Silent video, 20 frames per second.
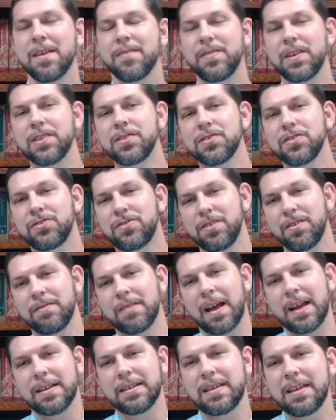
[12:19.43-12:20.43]
Ephesians
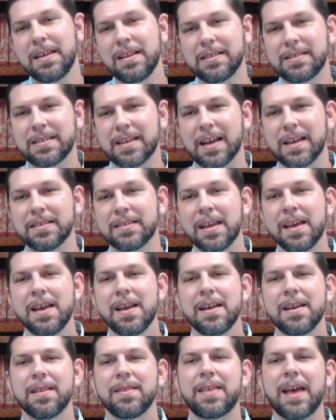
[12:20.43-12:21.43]
2:19 says
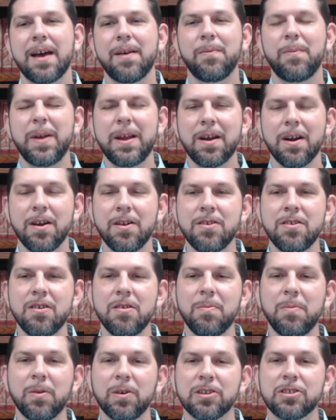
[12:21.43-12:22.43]
that we are
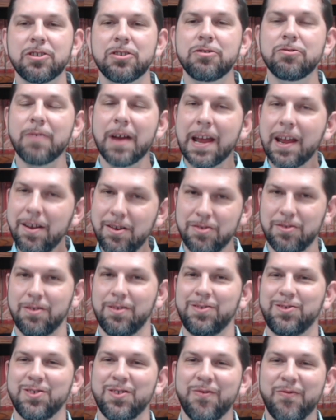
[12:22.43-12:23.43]
no more
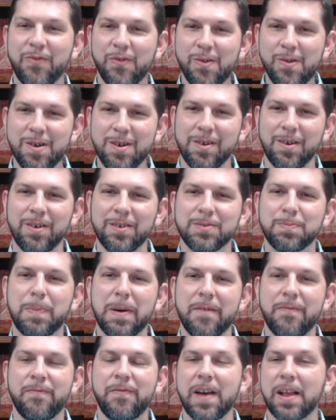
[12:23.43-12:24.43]
strangers and foreigners
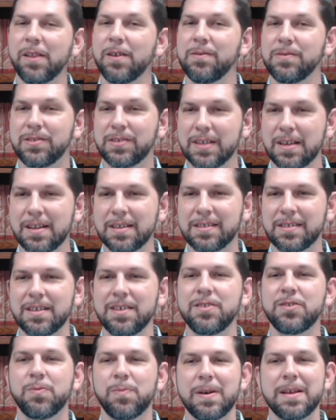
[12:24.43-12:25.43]
but fellow
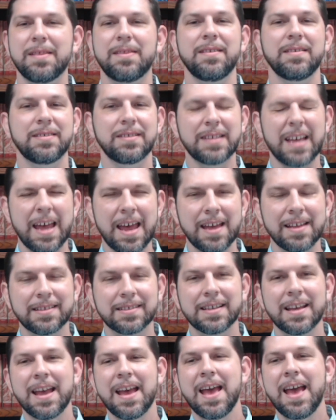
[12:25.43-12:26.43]
citizens with the
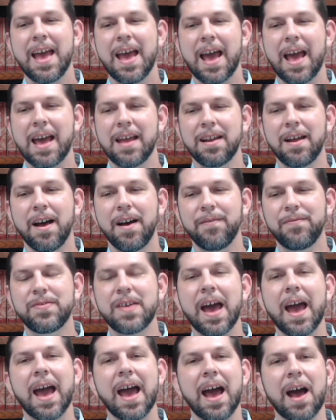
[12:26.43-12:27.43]
saints and of
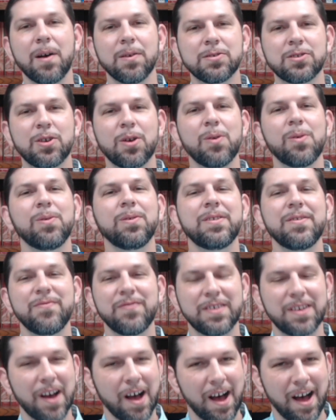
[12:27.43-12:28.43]
the household
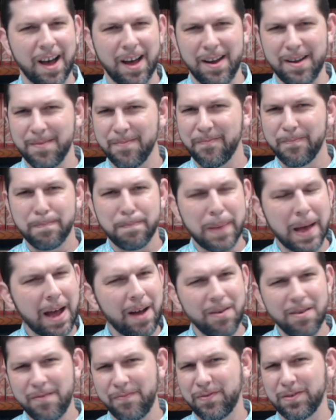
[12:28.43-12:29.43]
of God.
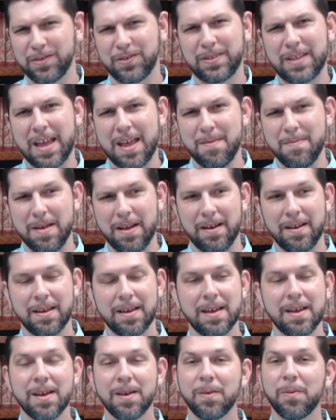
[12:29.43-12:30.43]
Powerful statement.
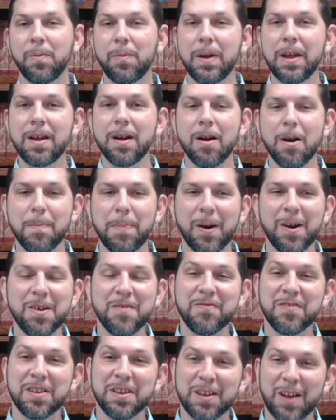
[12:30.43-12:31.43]
We are a part
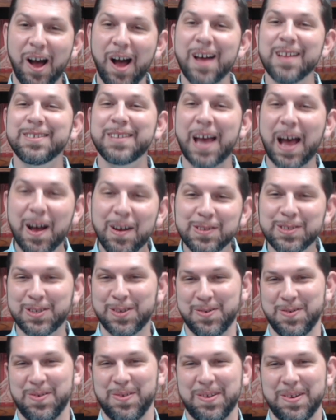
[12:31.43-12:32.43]
of God's
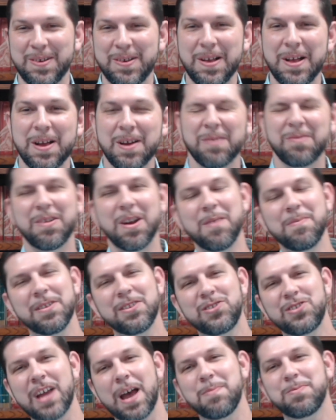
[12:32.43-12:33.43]
household.
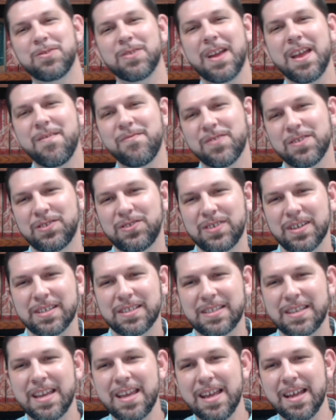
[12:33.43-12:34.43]
Romans chapter 8 verse
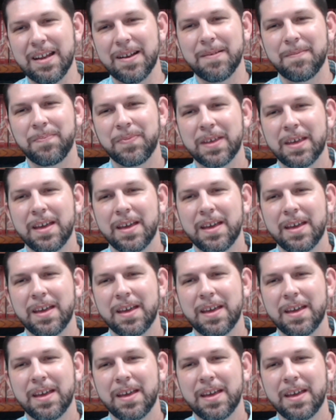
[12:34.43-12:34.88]
16.